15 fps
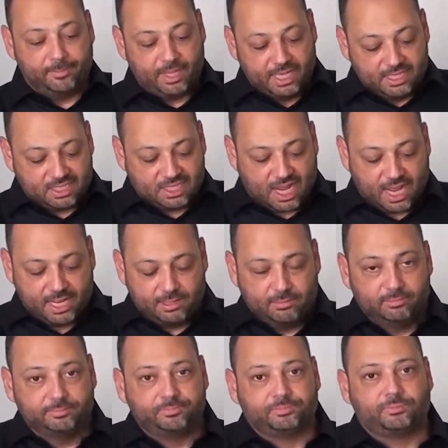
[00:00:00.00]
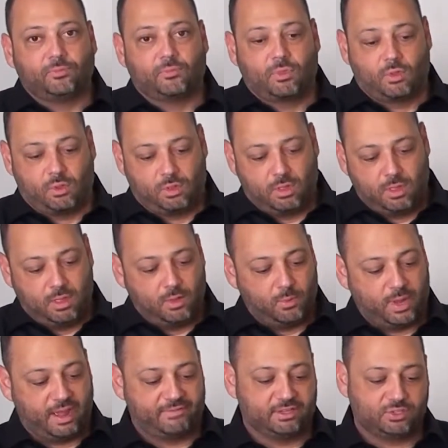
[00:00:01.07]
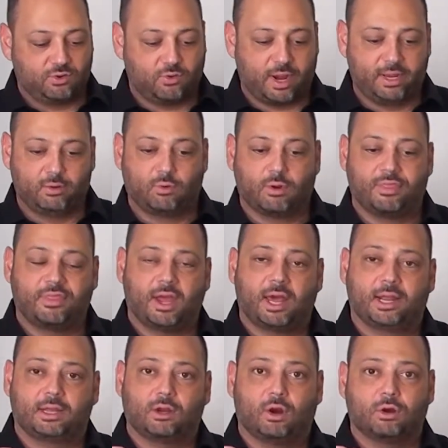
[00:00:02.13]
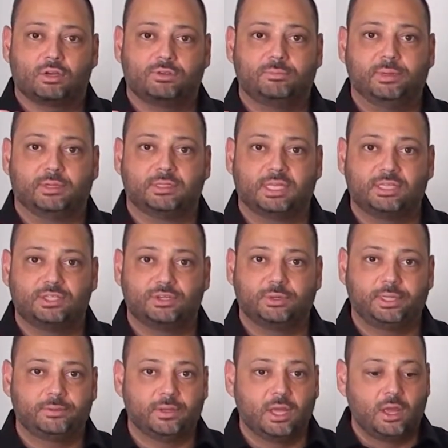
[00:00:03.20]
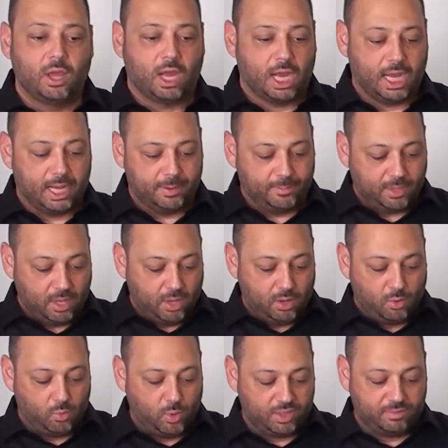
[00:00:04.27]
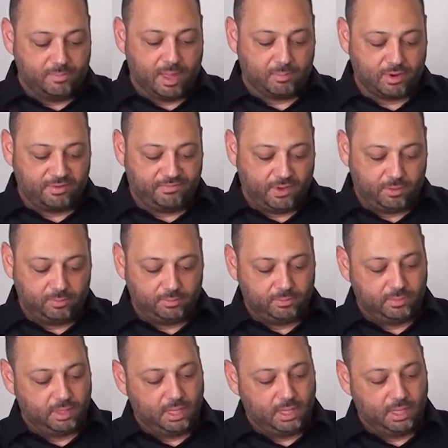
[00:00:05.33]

Inside, we have this great orthotic arch built into it with memory foam